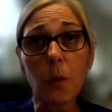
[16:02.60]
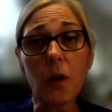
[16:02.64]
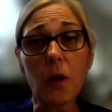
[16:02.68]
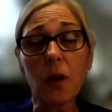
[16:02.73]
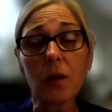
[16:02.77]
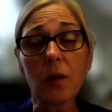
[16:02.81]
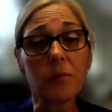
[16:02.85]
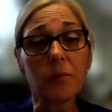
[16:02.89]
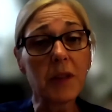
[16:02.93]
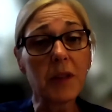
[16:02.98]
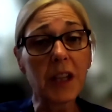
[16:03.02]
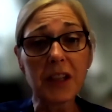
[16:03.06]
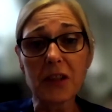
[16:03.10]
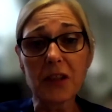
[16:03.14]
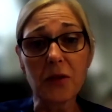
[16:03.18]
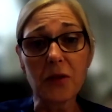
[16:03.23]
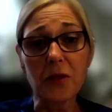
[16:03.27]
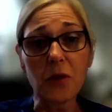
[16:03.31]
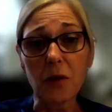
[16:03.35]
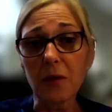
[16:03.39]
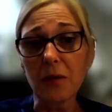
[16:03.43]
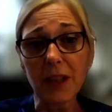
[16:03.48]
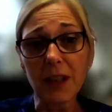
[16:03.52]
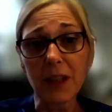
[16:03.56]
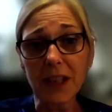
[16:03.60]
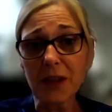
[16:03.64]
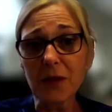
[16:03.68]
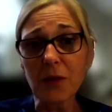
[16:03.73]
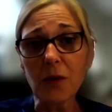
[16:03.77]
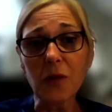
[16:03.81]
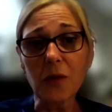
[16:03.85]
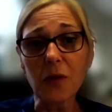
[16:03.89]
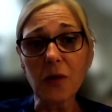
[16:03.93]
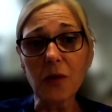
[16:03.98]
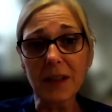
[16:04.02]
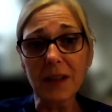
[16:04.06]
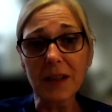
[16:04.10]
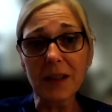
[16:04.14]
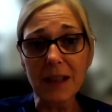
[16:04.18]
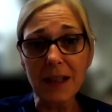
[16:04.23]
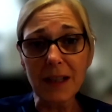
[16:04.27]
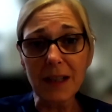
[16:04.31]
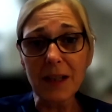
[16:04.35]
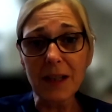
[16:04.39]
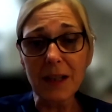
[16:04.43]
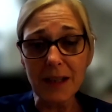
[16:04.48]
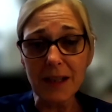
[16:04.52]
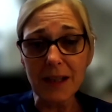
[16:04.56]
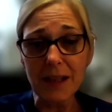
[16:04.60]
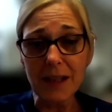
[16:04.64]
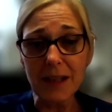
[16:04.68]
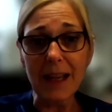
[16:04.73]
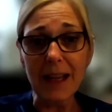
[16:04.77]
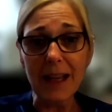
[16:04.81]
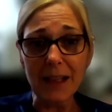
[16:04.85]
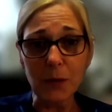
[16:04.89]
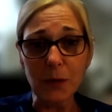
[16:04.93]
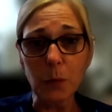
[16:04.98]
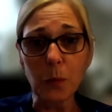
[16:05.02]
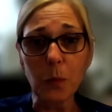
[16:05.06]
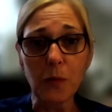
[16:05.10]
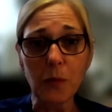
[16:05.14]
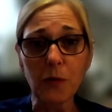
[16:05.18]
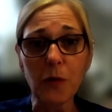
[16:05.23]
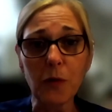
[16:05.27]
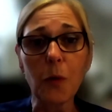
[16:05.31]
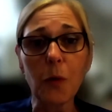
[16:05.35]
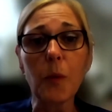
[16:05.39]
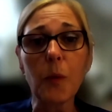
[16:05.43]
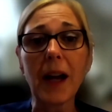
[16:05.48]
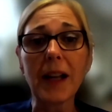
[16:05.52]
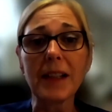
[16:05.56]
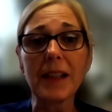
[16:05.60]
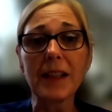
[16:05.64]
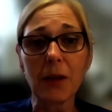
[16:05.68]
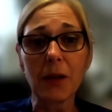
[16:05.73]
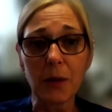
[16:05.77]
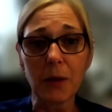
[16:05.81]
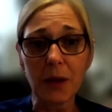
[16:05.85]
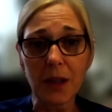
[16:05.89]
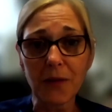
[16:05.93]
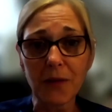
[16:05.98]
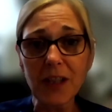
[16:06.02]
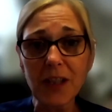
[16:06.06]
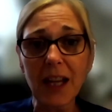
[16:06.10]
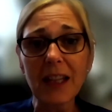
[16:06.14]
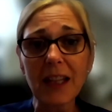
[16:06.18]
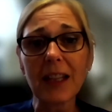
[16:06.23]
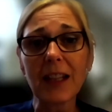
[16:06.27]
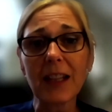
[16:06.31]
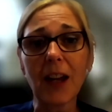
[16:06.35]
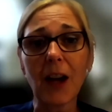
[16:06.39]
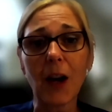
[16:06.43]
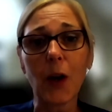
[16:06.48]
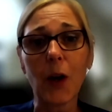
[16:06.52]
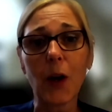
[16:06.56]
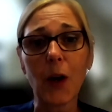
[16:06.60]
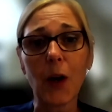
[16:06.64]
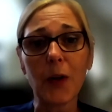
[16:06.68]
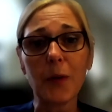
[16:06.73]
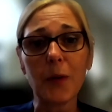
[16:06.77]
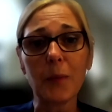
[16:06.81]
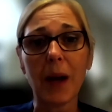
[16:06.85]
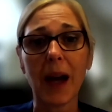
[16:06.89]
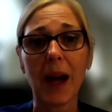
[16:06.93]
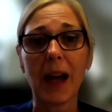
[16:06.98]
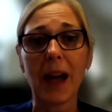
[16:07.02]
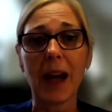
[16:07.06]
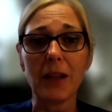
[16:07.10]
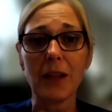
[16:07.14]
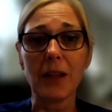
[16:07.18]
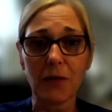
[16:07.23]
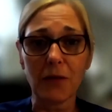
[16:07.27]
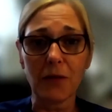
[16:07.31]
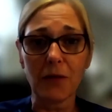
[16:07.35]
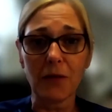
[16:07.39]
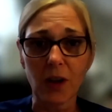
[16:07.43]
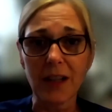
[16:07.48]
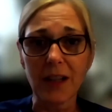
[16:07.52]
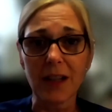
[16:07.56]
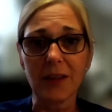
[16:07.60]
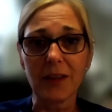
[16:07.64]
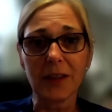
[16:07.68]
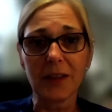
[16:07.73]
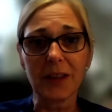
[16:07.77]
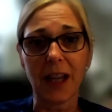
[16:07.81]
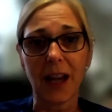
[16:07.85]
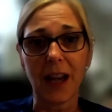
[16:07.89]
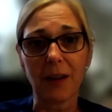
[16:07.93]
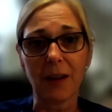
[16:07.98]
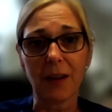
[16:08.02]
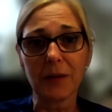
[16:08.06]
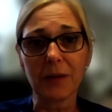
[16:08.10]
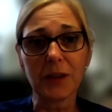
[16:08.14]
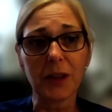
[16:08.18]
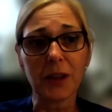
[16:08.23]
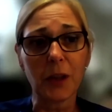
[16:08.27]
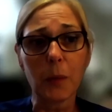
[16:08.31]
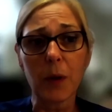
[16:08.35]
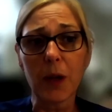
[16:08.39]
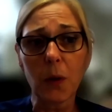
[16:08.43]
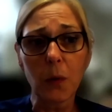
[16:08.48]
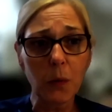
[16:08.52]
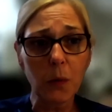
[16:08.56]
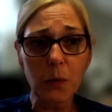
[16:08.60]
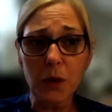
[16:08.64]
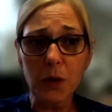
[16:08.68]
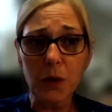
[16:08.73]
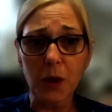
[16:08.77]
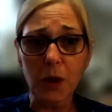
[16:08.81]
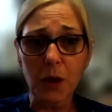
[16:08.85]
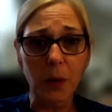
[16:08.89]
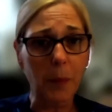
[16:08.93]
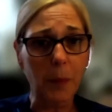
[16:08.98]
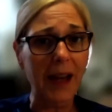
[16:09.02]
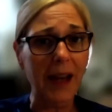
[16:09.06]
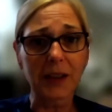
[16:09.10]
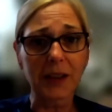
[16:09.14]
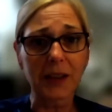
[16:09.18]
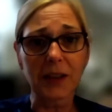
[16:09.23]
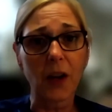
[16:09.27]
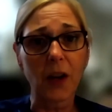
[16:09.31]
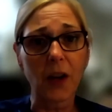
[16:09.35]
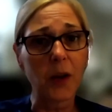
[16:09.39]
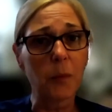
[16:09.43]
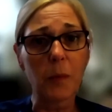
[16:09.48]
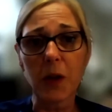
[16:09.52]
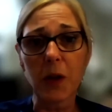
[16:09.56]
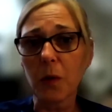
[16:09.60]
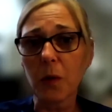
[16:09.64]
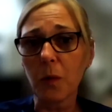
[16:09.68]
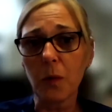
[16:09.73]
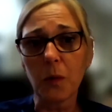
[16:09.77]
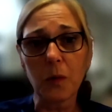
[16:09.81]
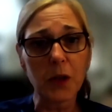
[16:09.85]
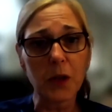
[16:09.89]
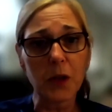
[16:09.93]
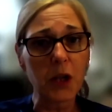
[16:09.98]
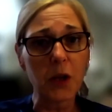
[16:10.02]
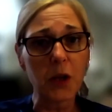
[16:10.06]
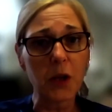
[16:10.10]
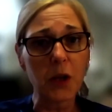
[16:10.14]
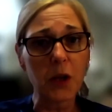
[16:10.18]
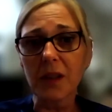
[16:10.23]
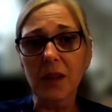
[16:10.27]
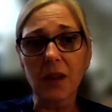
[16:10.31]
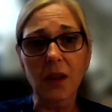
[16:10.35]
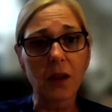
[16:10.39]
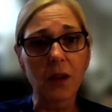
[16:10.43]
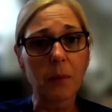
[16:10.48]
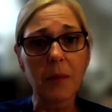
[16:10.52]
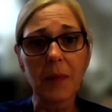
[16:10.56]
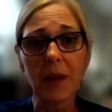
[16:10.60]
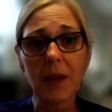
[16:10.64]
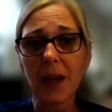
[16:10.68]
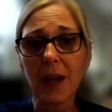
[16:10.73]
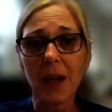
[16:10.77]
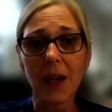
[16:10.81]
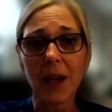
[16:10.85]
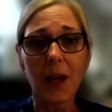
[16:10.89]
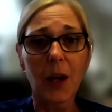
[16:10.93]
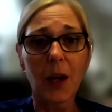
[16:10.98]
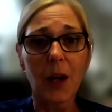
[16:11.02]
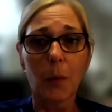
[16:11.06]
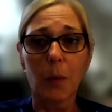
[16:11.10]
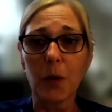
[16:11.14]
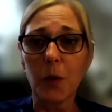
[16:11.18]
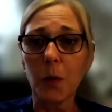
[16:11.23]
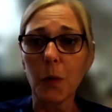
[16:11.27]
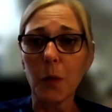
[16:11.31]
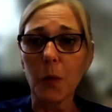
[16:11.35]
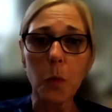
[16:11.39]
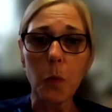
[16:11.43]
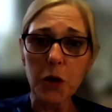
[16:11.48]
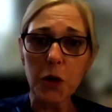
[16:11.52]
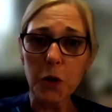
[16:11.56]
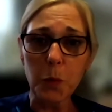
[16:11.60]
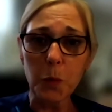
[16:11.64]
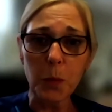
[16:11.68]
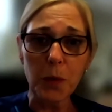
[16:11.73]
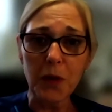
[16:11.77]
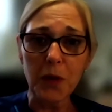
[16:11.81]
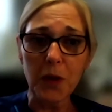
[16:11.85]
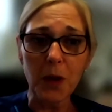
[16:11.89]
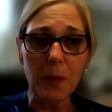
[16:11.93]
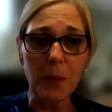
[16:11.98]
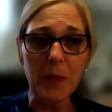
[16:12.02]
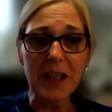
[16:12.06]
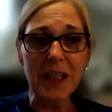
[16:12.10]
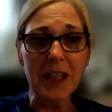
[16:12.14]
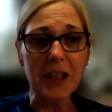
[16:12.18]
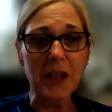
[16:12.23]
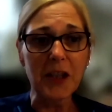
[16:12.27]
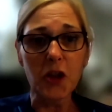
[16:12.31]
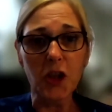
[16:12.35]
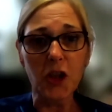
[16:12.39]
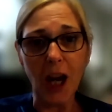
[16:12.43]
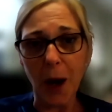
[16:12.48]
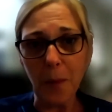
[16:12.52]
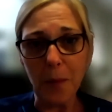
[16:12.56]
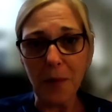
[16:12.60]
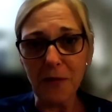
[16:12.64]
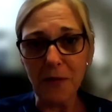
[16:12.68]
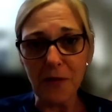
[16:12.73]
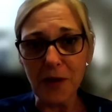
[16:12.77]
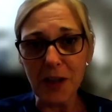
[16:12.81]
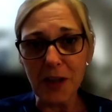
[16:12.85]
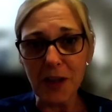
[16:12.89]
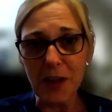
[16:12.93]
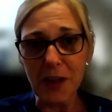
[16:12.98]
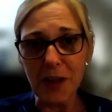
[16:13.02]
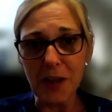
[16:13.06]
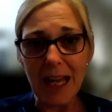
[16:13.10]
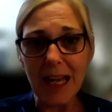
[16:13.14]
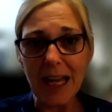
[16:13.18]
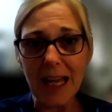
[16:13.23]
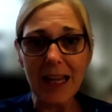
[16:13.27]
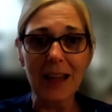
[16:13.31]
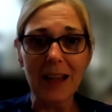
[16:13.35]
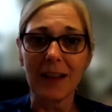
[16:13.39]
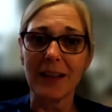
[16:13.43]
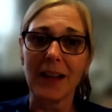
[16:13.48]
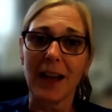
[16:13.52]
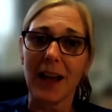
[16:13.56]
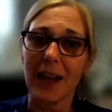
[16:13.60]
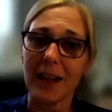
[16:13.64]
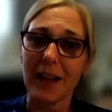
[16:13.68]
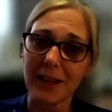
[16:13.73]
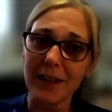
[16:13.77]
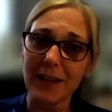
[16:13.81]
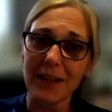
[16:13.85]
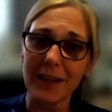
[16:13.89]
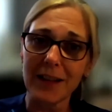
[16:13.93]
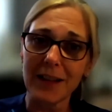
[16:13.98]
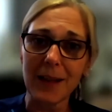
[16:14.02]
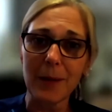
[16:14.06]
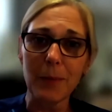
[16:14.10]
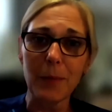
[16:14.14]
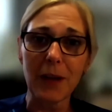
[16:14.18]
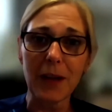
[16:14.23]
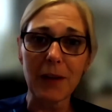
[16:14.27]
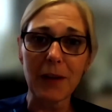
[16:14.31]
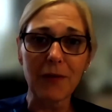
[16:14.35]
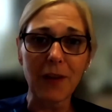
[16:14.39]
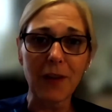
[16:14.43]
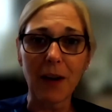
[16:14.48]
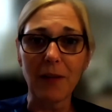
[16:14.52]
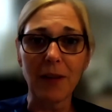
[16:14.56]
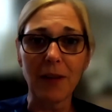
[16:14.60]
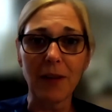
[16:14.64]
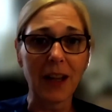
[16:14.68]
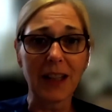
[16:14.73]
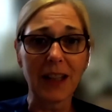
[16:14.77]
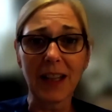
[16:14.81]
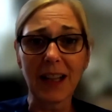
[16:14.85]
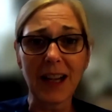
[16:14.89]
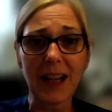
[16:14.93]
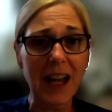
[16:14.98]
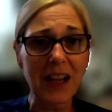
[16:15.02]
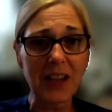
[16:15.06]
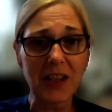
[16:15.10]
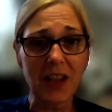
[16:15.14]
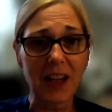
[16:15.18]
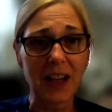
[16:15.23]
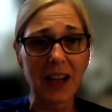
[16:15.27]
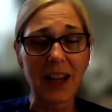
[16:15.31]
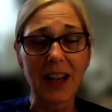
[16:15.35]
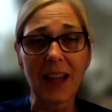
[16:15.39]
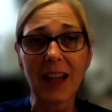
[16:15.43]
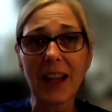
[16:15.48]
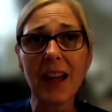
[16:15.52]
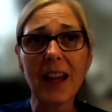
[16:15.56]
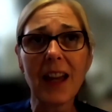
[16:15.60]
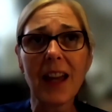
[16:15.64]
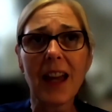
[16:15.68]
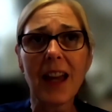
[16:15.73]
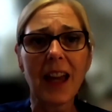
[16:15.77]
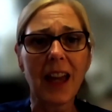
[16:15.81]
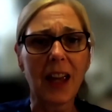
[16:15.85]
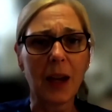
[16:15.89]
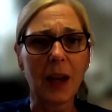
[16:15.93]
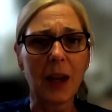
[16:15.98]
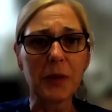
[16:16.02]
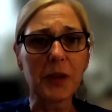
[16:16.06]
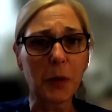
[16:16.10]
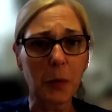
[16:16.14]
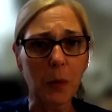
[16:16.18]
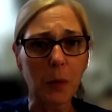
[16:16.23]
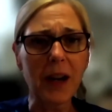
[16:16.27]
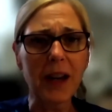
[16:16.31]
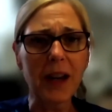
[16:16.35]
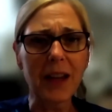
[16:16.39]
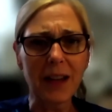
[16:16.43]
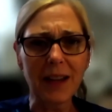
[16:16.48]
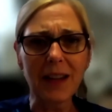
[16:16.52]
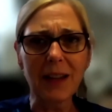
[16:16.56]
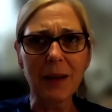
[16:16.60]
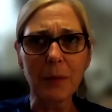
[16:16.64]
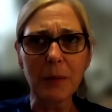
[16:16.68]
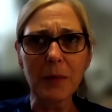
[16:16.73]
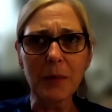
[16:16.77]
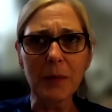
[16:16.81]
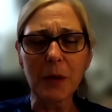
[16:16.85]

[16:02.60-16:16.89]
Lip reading: you know what, let's not say it's awful until you've taken it home and you've tried it yourself. So we all took packs home, we all used them, we all washed with them and didn't shower for a day and to see what it felt like. And actually it was quite